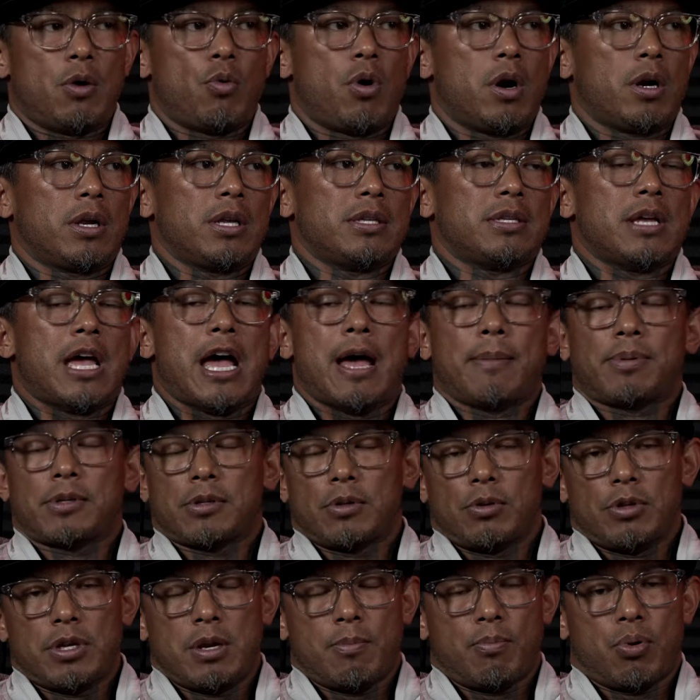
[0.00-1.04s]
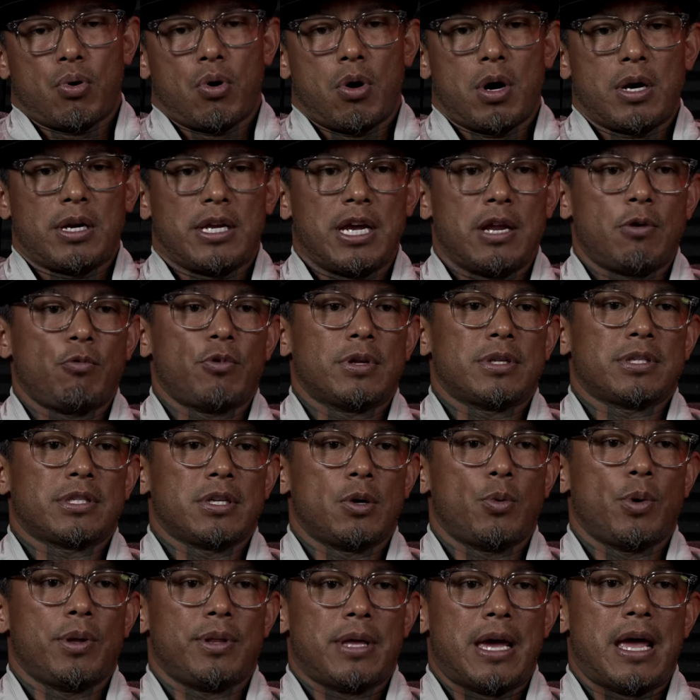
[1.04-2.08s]
work is absolutely important. Getting with
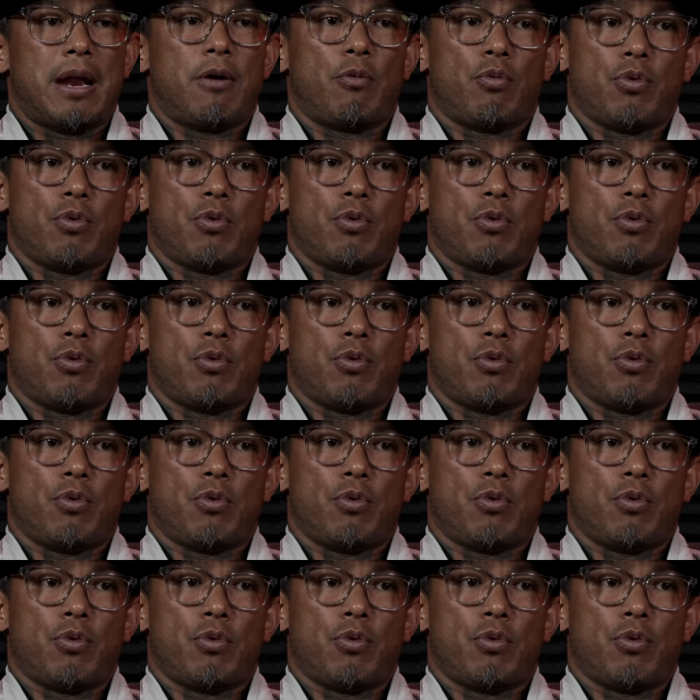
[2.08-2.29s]
someone that